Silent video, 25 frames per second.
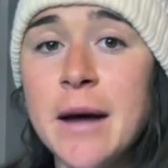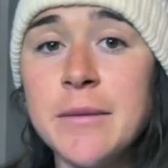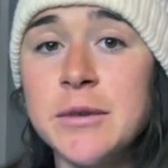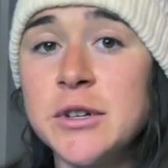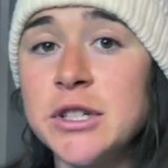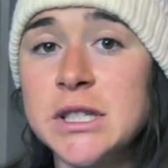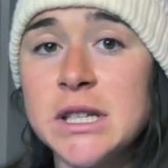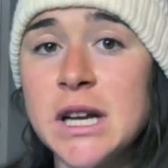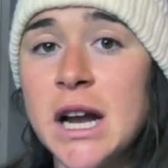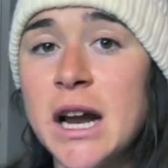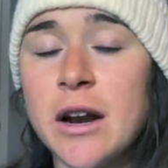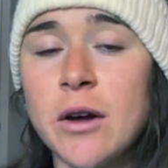
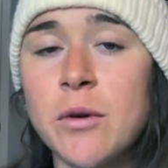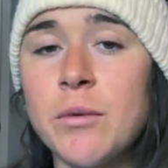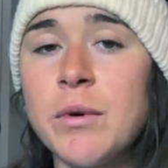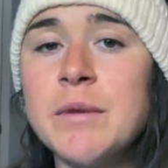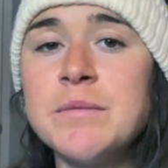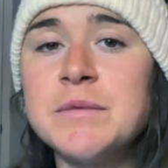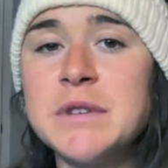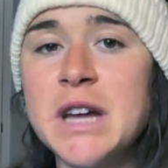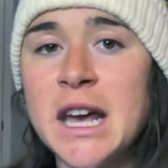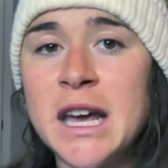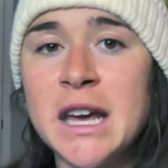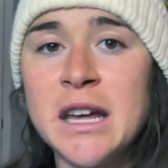i'm just not
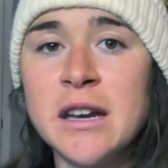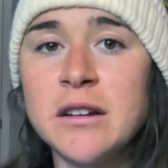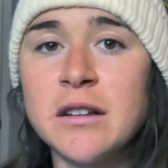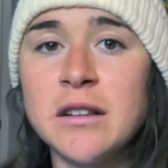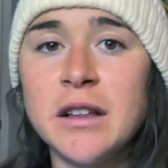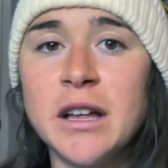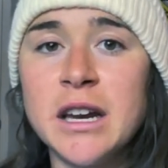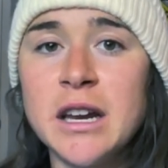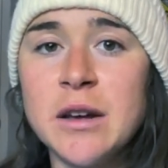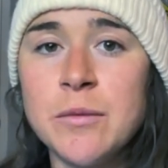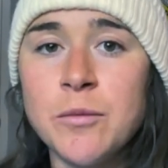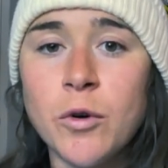equipped to
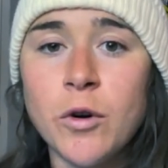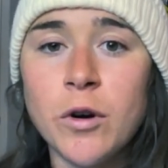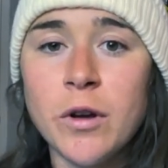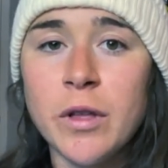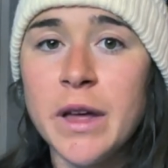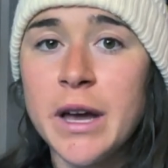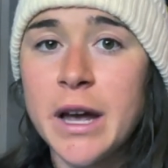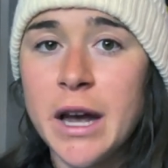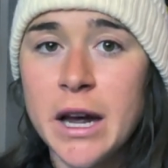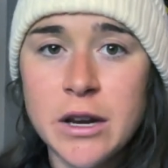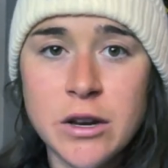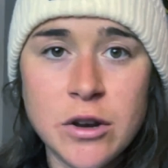handle
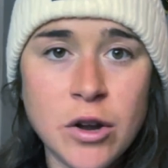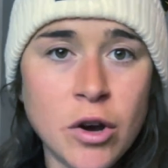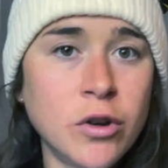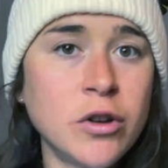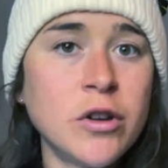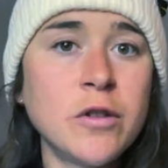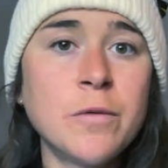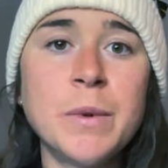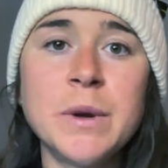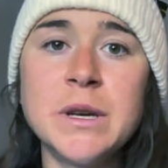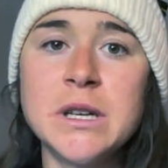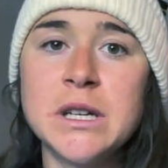anymore like i know
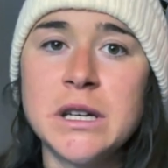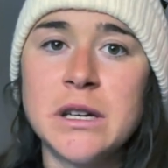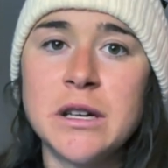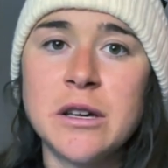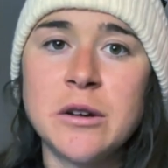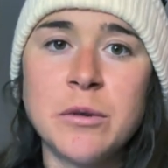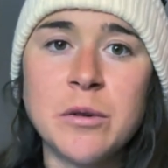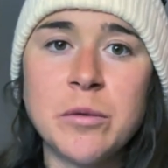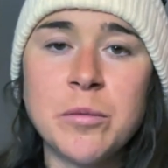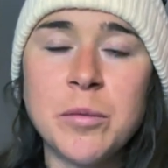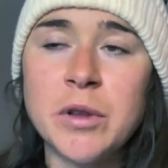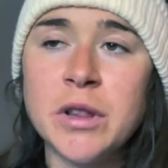you've been
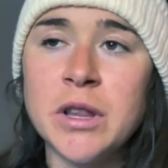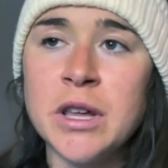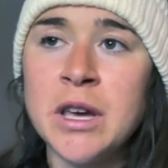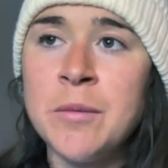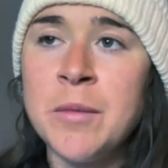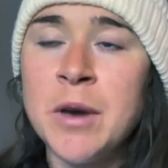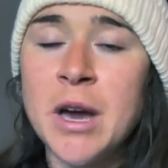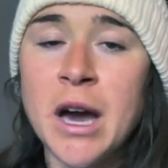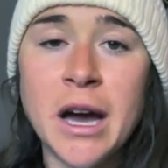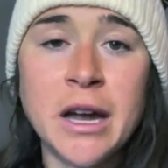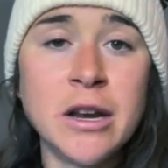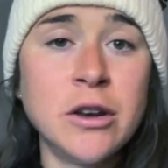dealing with bulimia